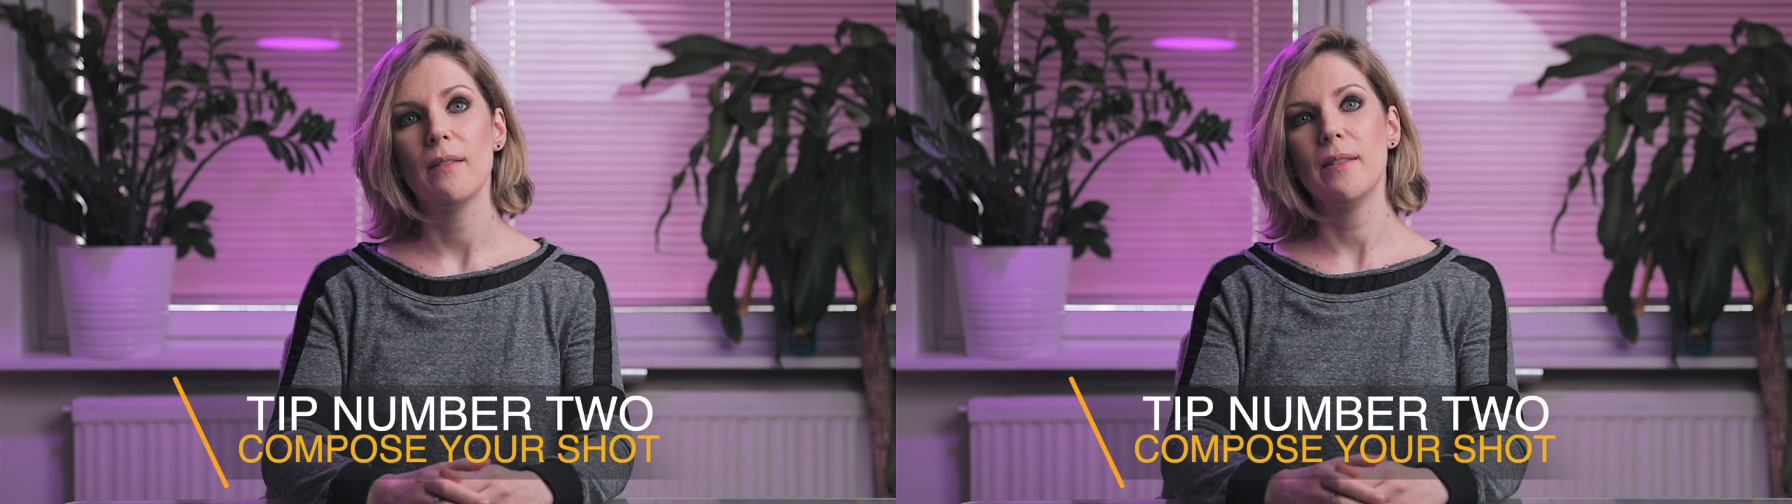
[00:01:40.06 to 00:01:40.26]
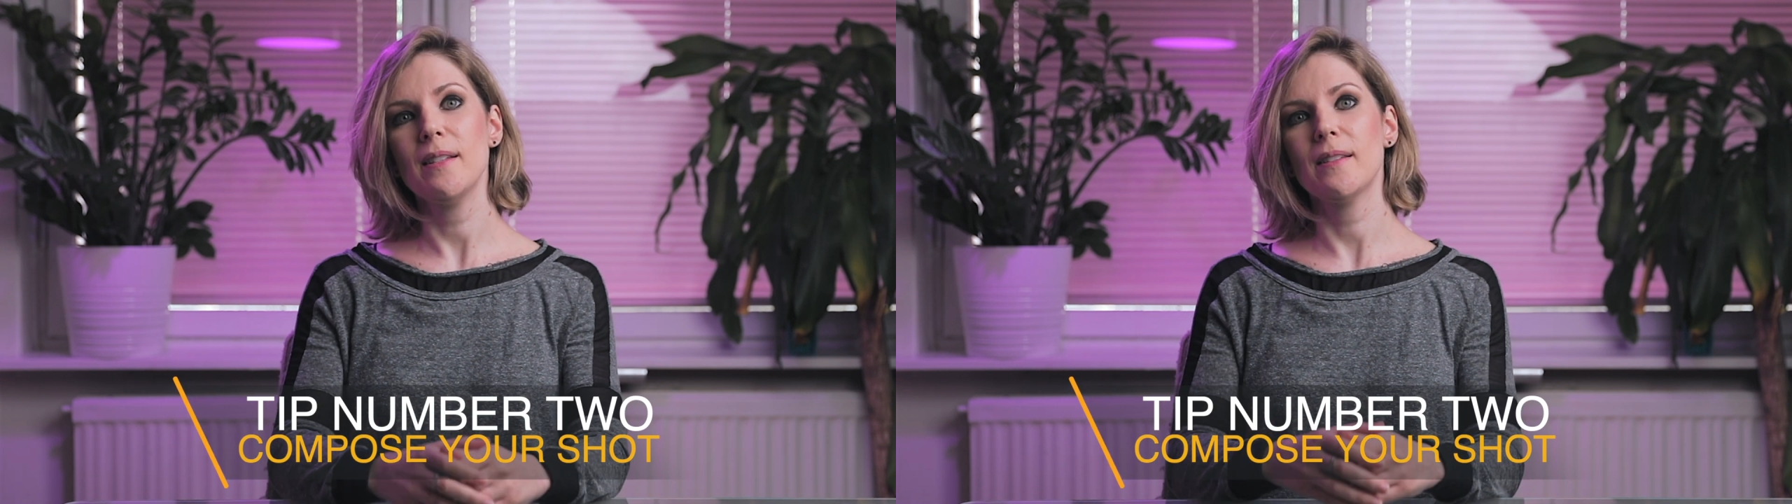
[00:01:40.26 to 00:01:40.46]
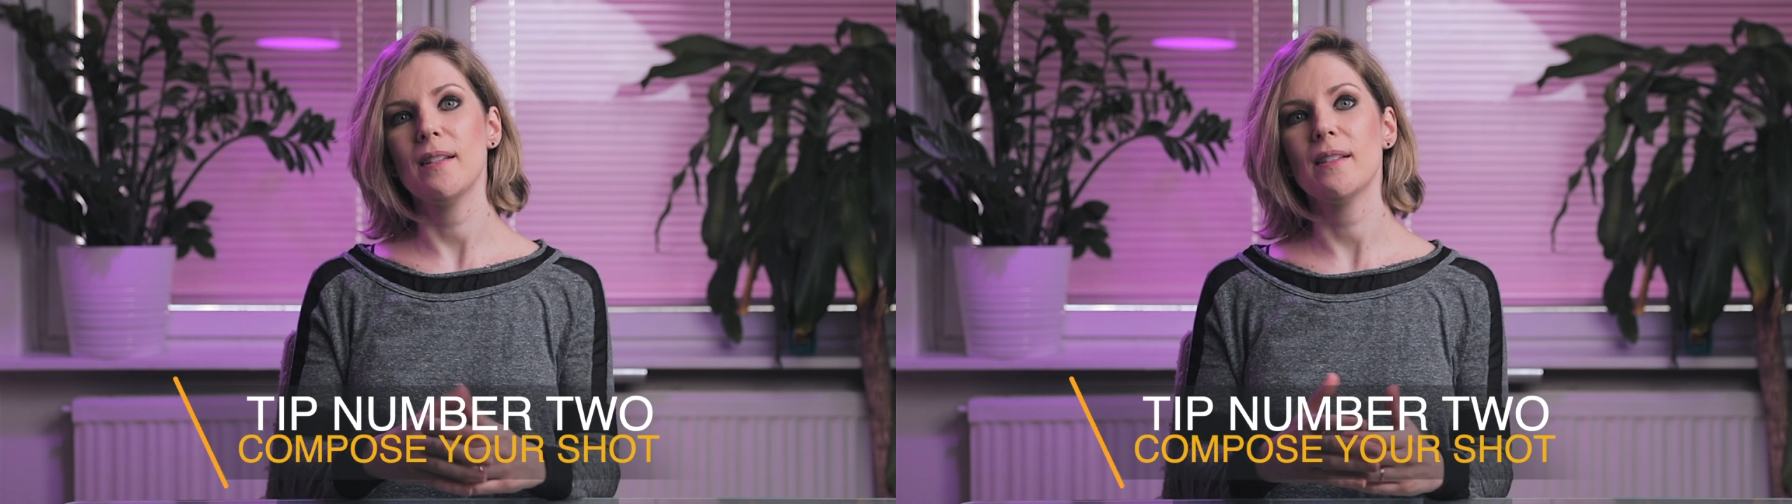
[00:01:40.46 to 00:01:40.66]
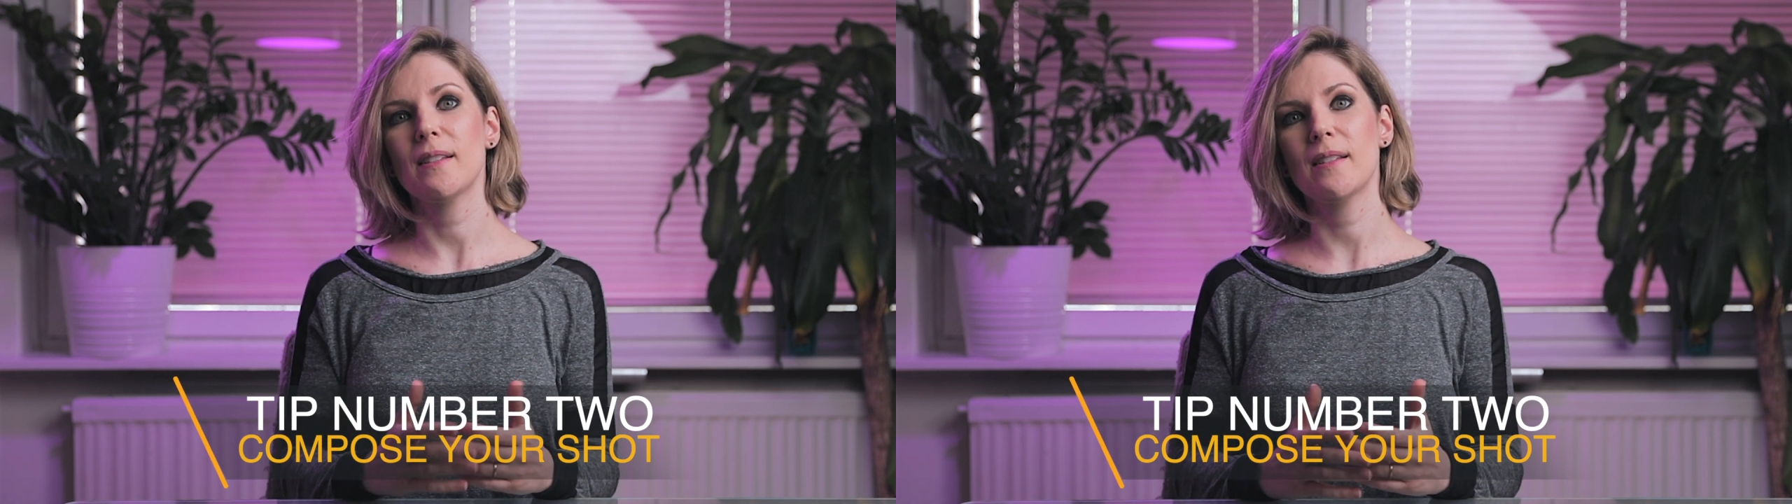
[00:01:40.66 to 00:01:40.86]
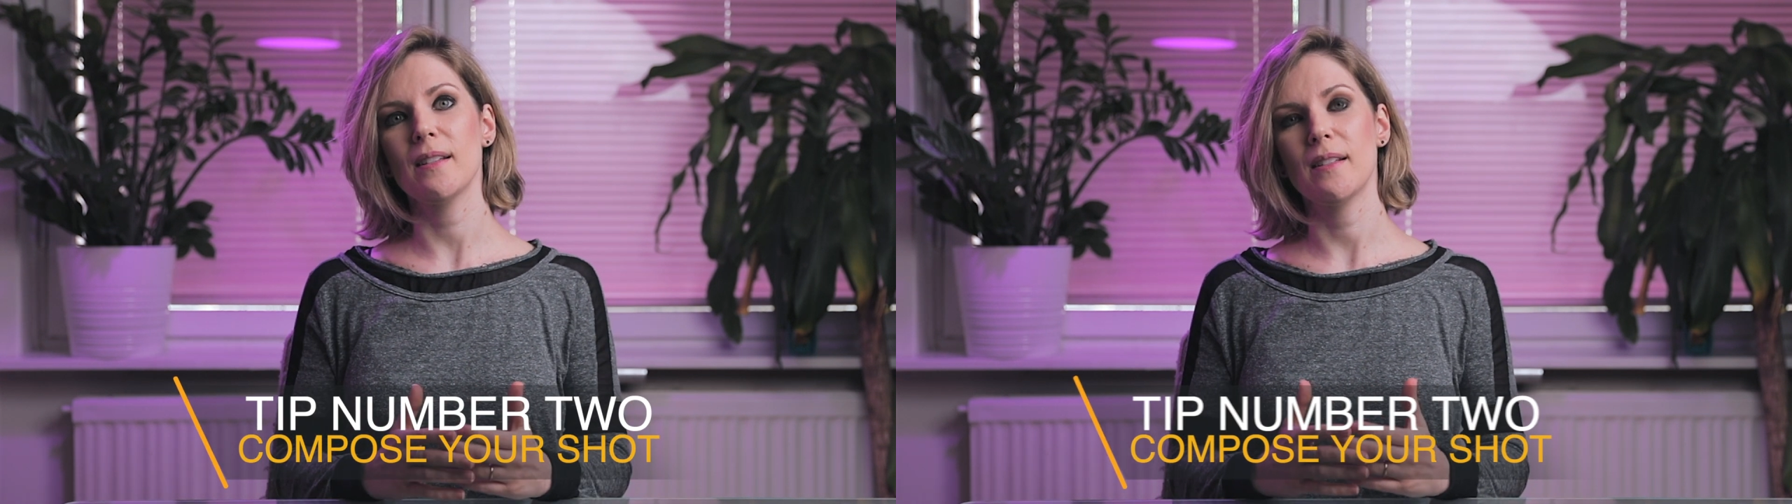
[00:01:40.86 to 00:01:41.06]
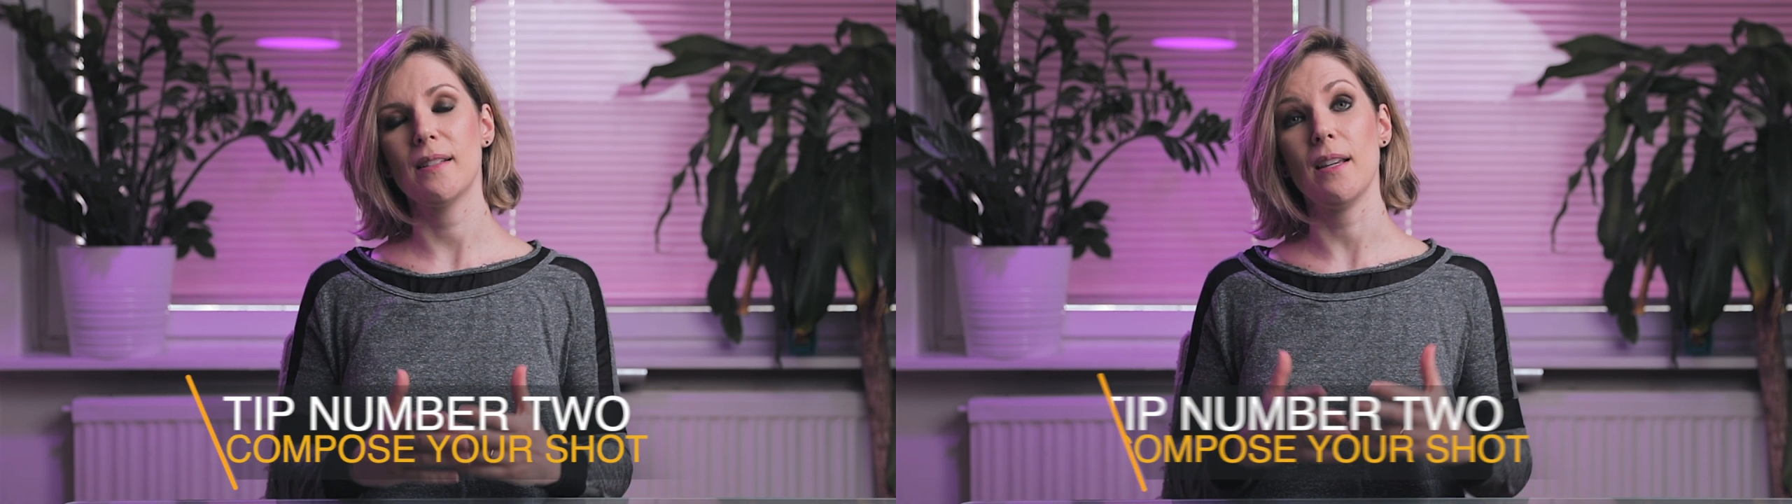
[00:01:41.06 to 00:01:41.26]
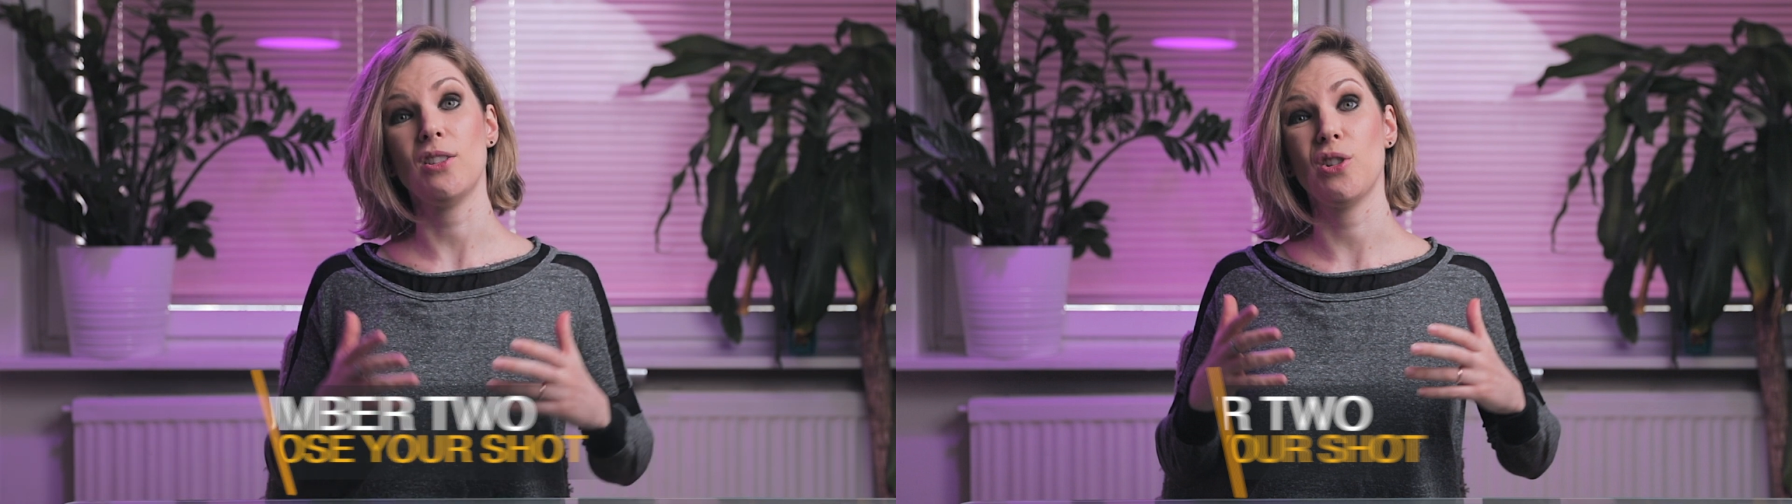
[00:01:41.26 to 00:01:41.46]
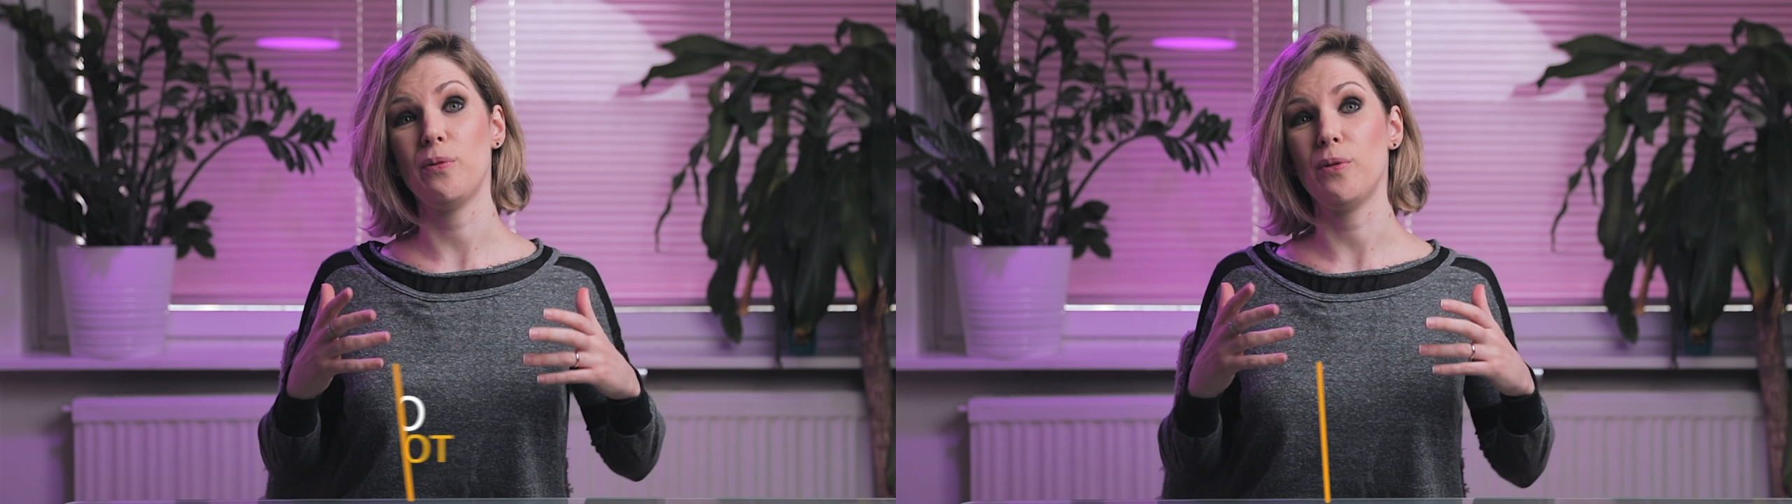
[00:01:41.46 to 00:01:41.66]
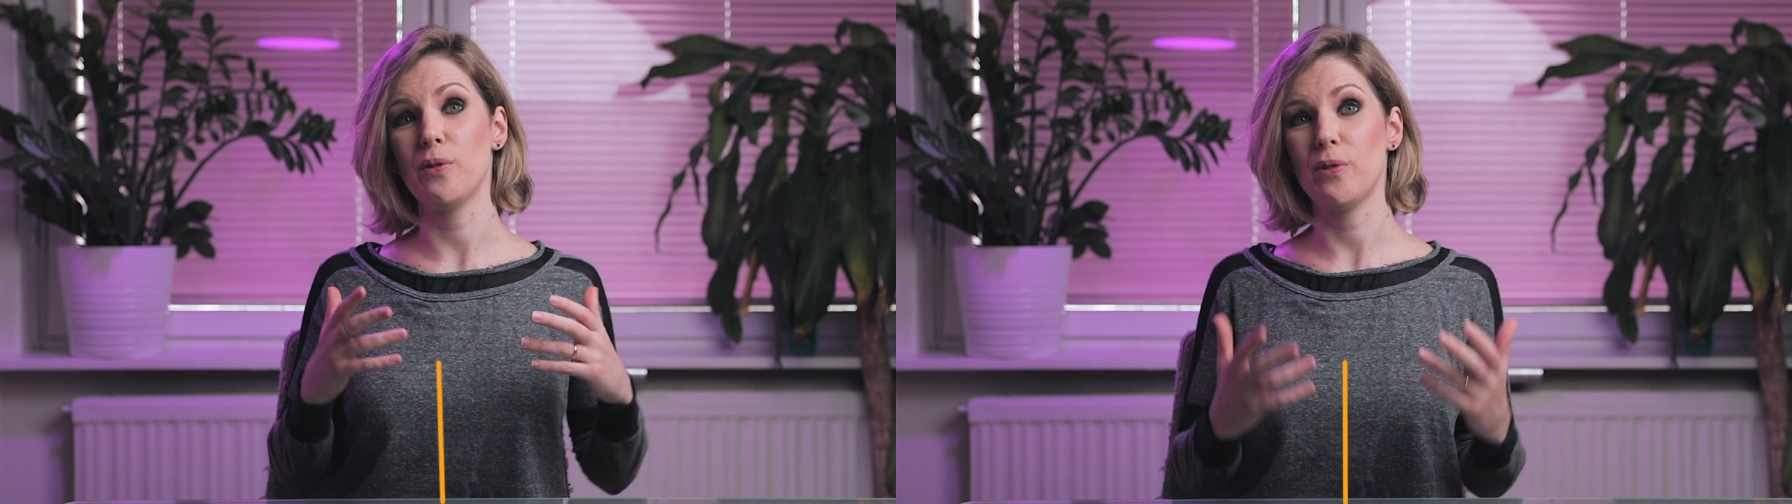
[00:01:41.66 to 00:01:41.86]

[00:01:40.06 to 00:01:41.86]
This is essential for